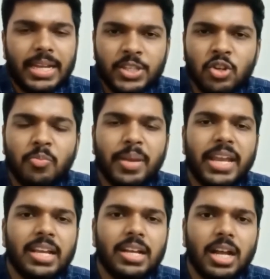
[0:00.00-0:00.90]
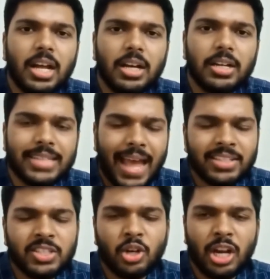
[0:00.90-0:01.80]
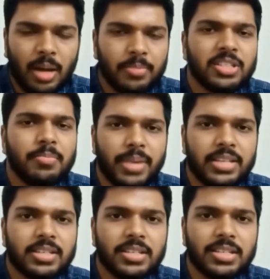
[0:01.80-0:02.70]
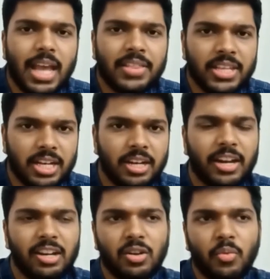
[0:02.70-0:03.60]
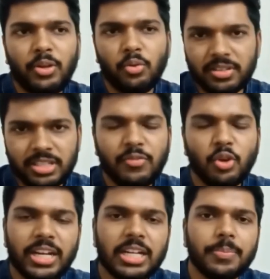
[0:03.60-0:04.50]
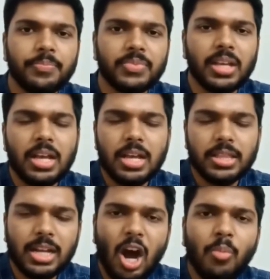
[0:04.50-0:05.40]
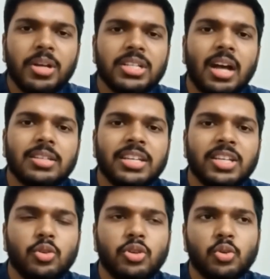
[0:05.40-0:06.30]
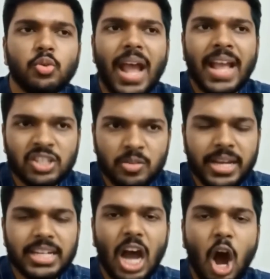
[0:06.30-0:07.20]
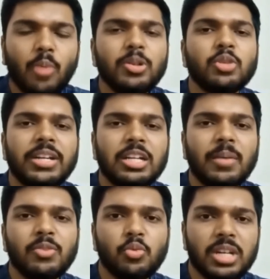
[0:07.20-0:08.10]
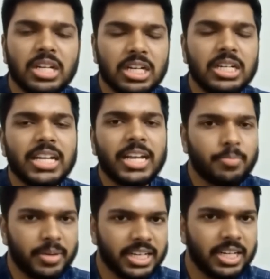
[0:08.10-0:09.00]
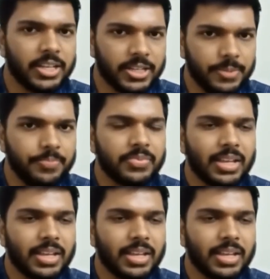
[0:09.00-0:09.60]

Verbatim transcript: Instead of paying taxes on a lump sum basis at the year end when you receive your income, the government is asking you to estimate how much of income you will earn in a particular year,